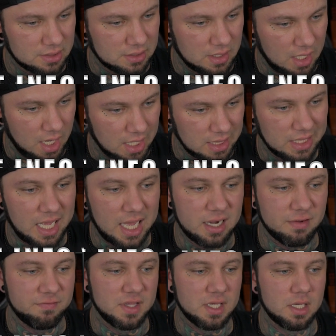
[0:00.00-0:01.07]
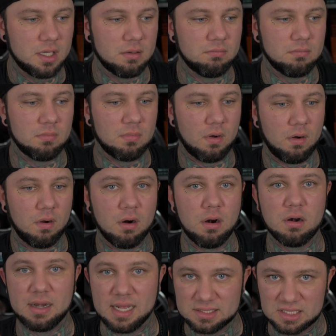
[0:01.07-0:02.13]
a lot of them are
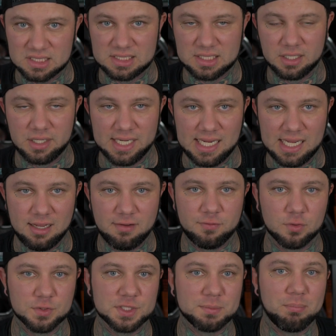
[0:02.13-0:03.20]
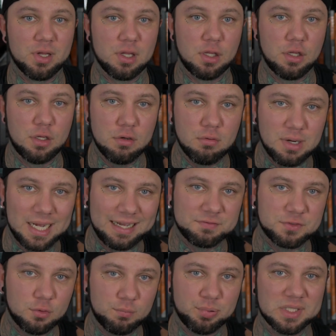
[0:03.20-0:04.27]
necessary evils, but you have
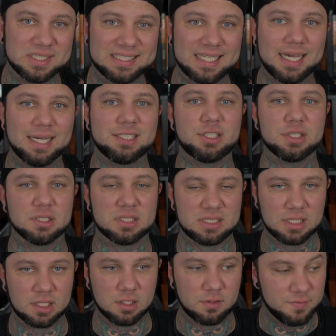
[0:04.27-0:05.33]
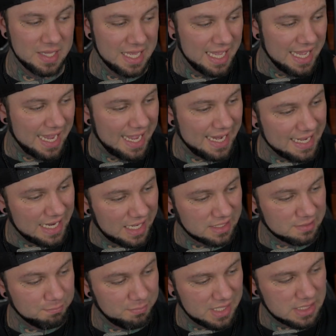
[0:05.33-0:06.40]
to protect yourself and
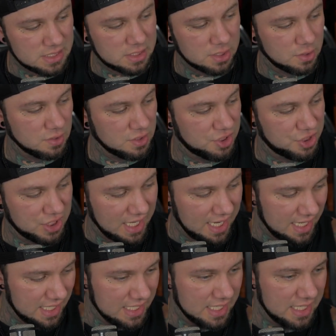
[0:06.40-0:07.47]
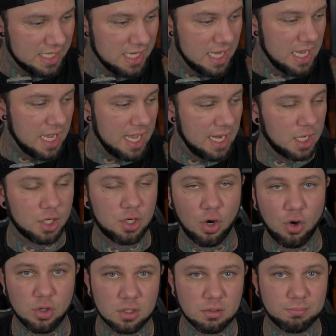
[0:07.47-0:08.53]
not be so jaded and
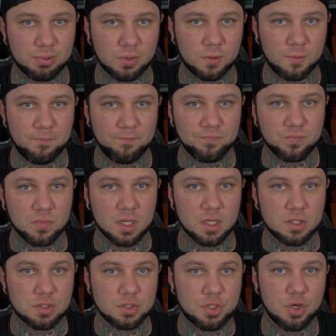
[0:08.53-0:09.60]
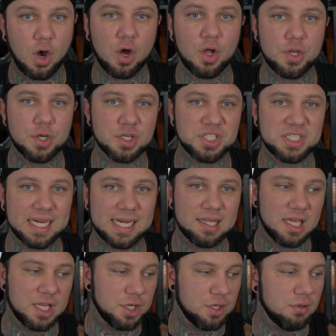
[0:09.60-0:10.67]
gullible to understand
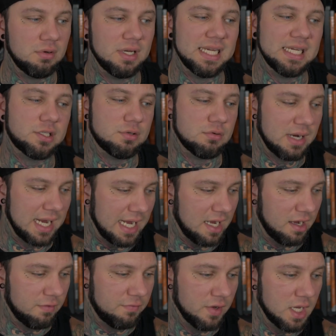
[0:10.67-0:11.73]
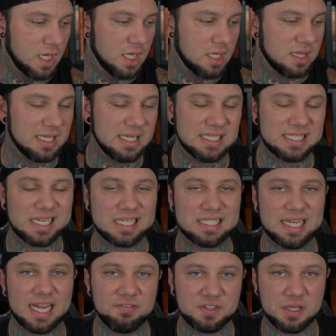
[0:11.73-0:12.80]
that you need to have these
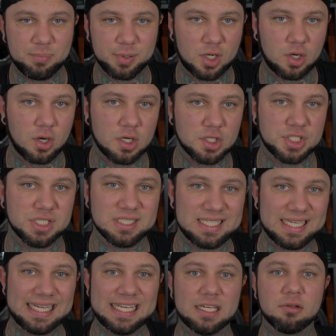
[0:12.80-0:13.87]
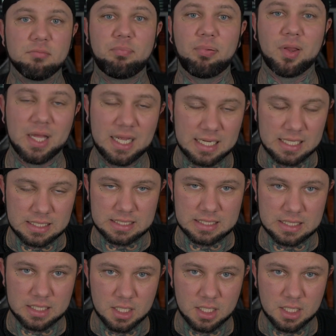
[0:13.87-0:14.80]
safety precautions in place